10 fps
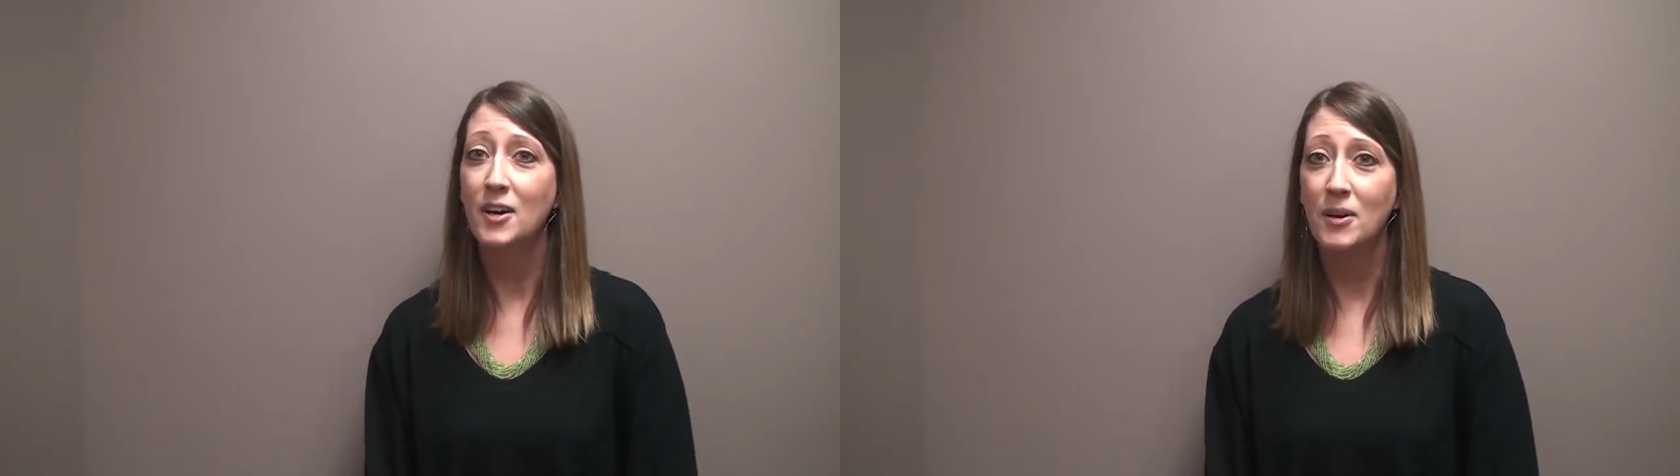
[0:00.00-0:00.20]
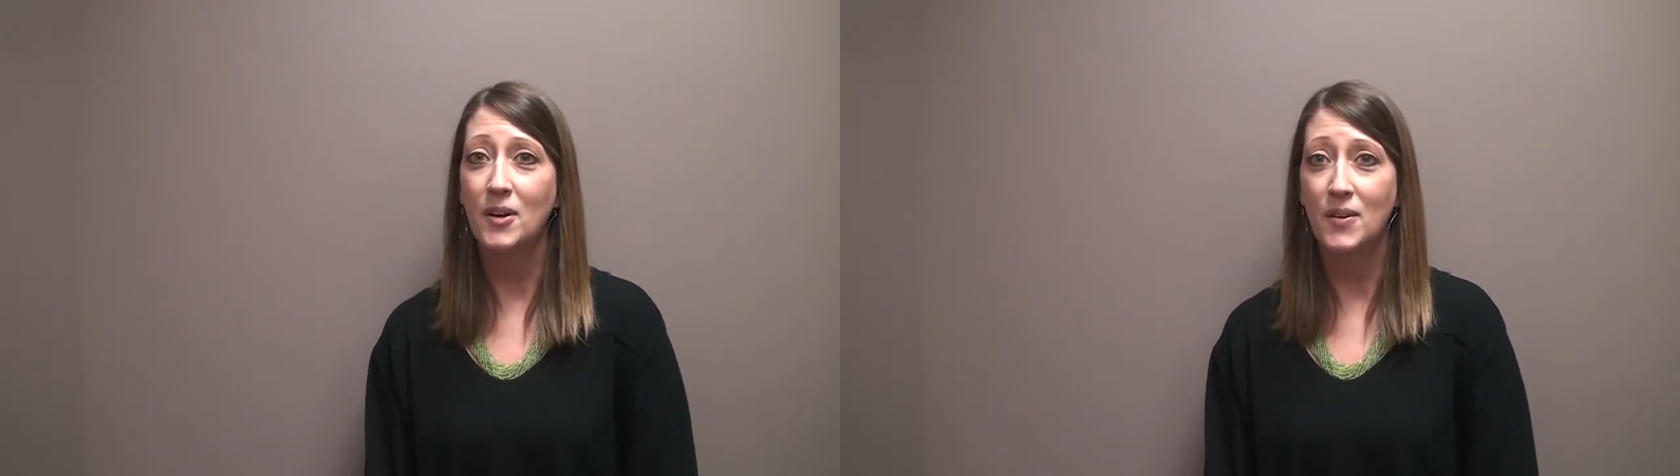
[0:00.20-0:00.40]

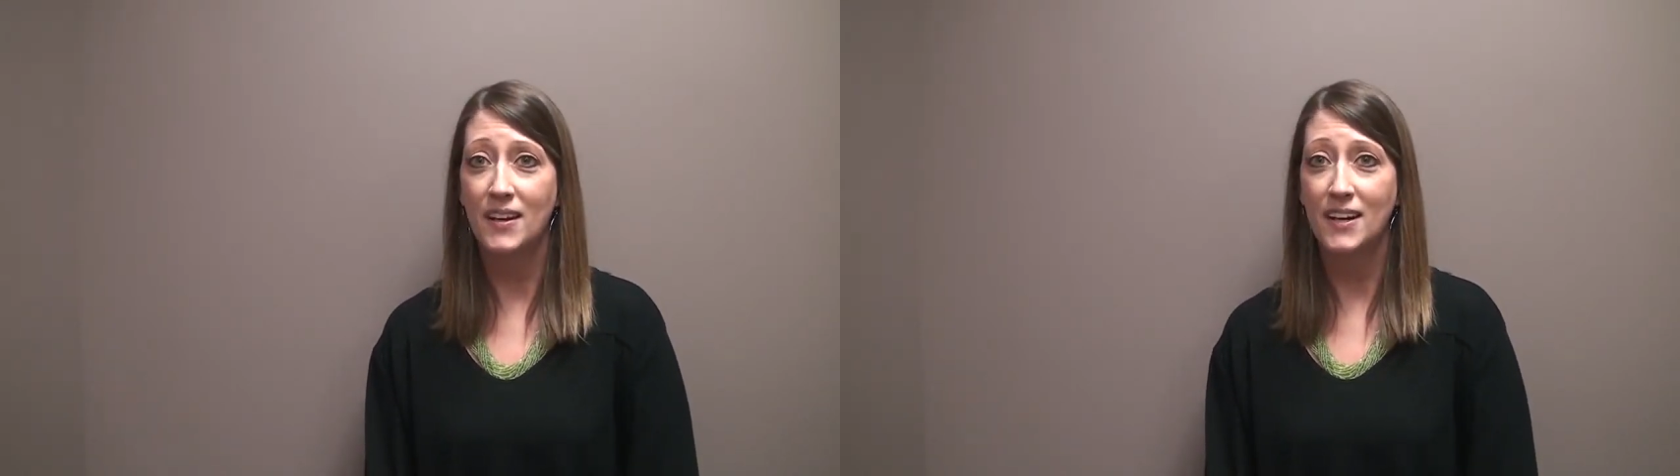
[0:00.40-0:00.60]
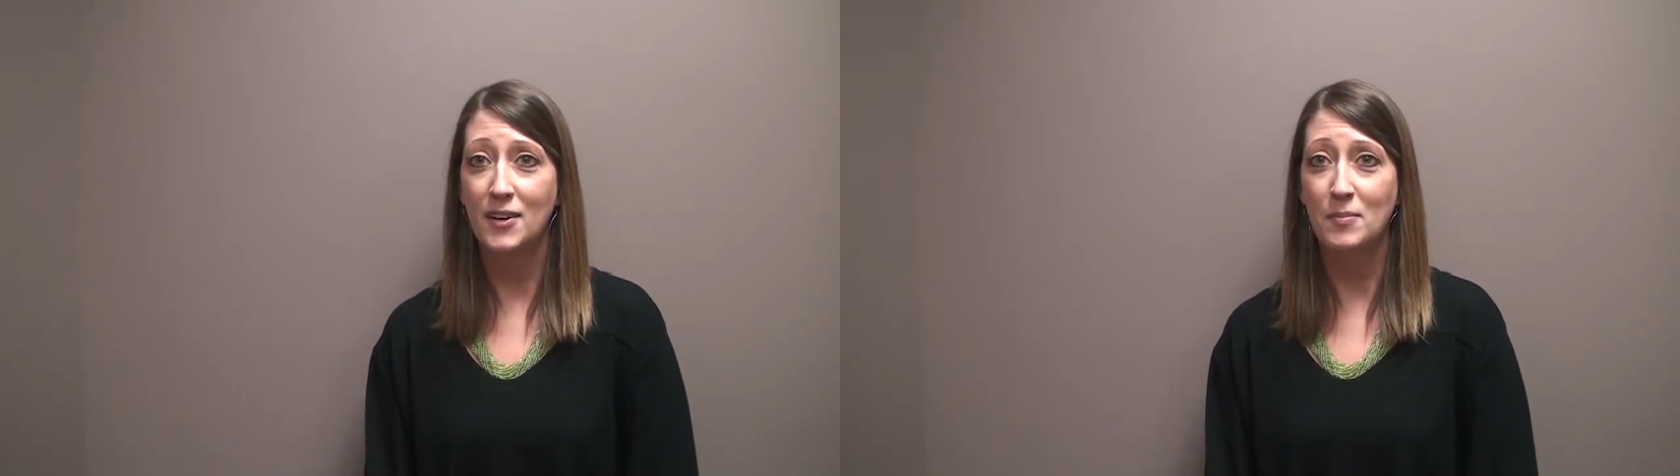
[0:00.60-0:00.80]
We know
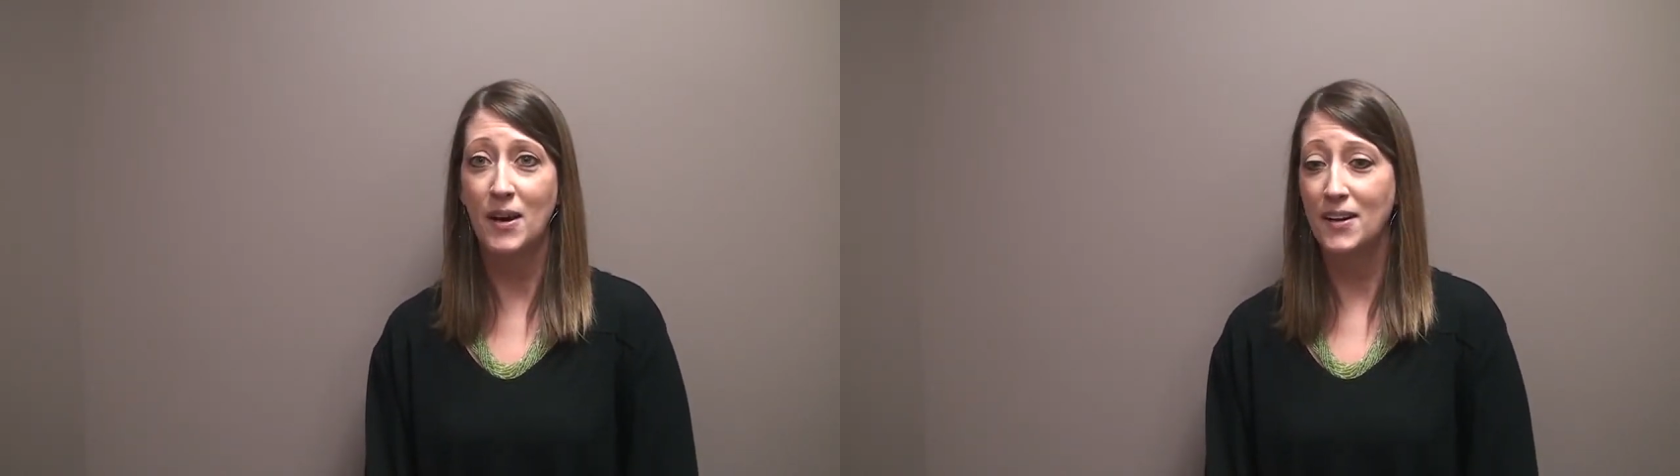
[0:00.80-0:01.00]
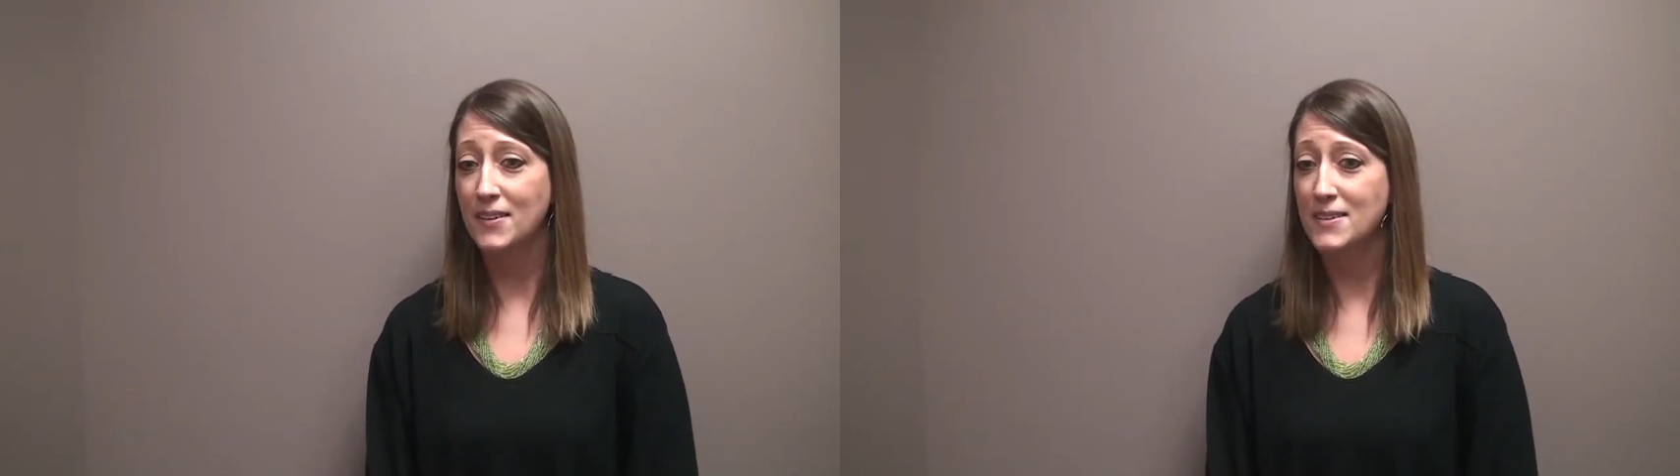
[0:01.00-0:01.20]
that hearing
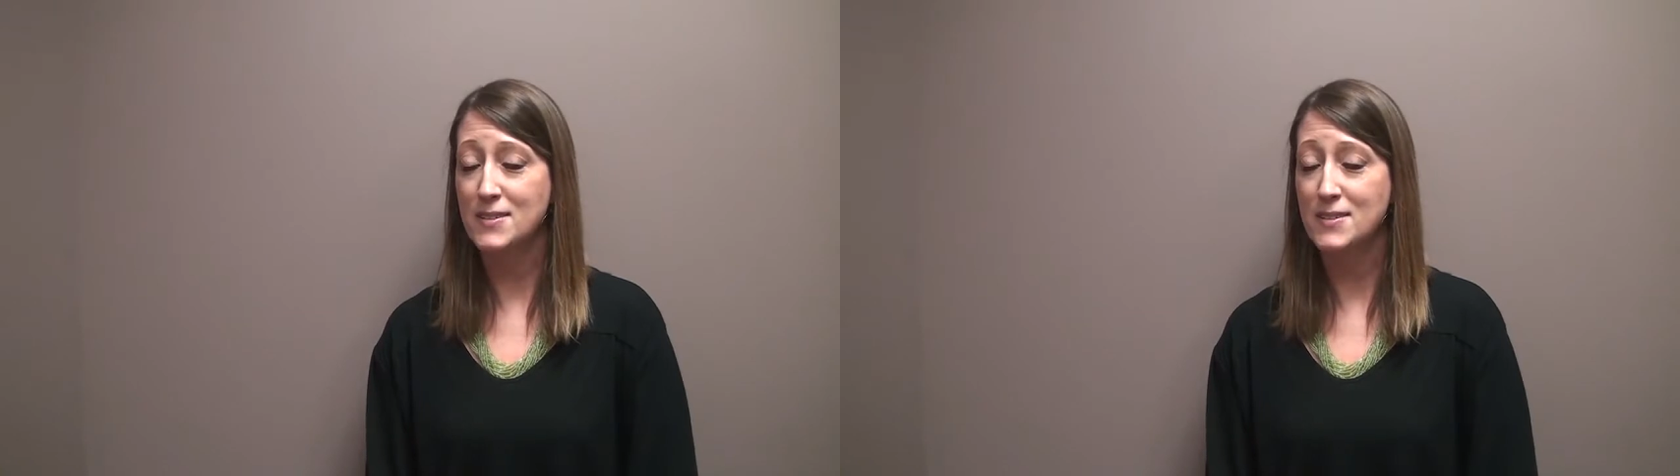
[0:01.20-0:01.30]
better